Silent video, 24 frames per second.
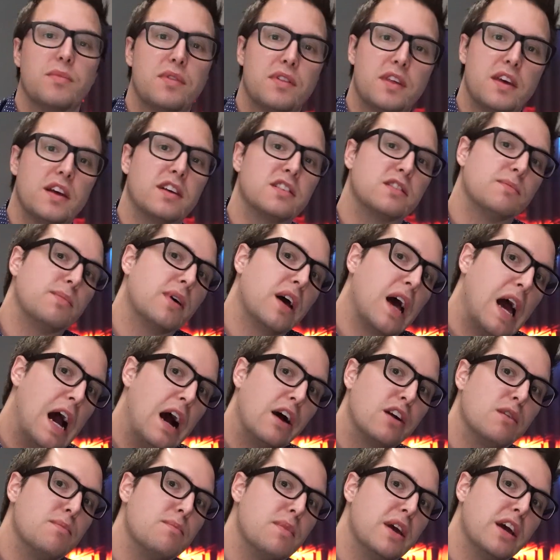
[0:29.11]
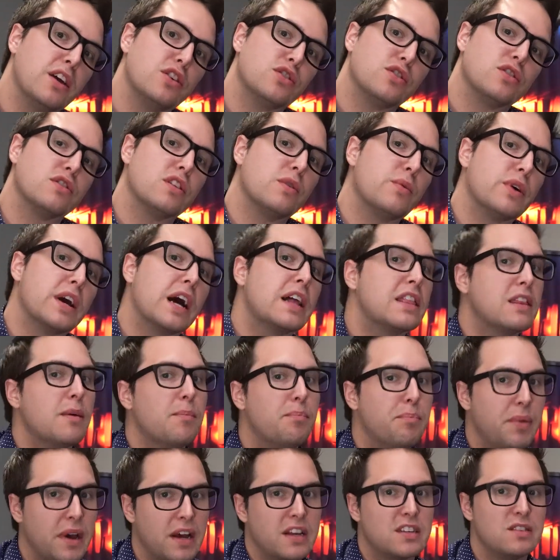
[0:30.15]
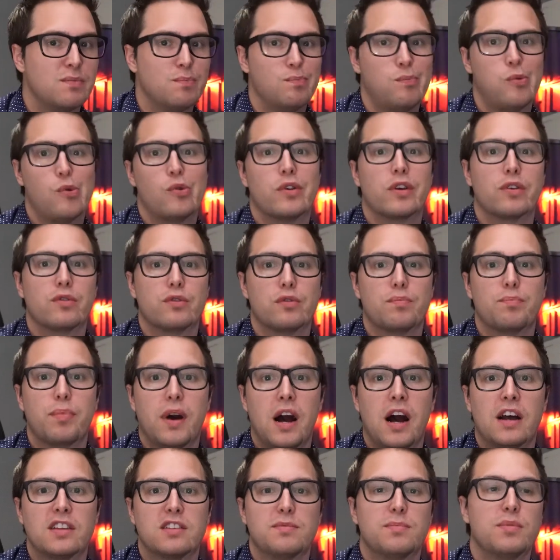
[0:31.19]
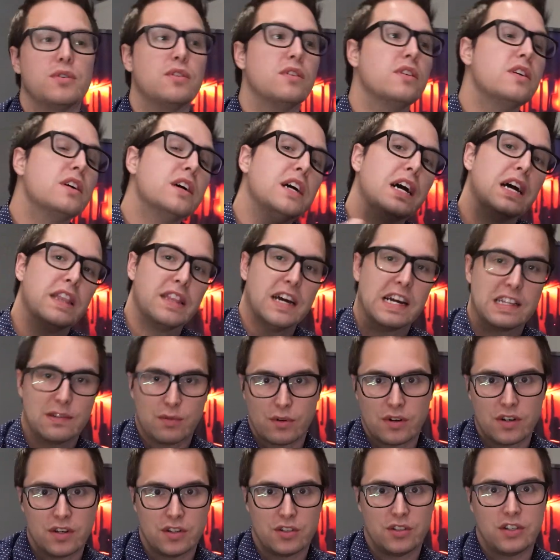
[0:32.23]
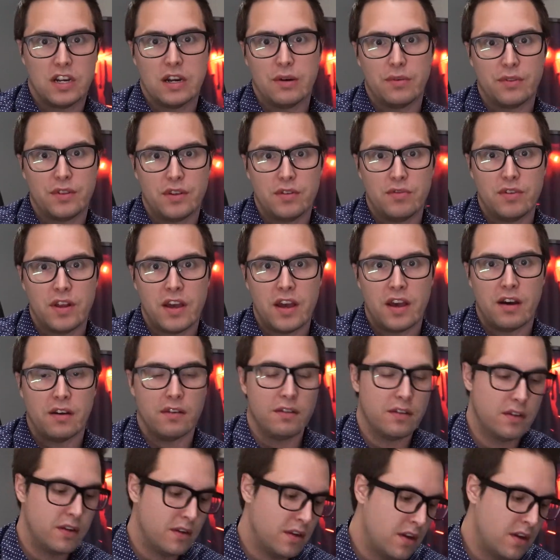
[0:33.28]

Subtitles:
things about how to make sure that we got the best boarding group possible, and that's what we're going to share with you now.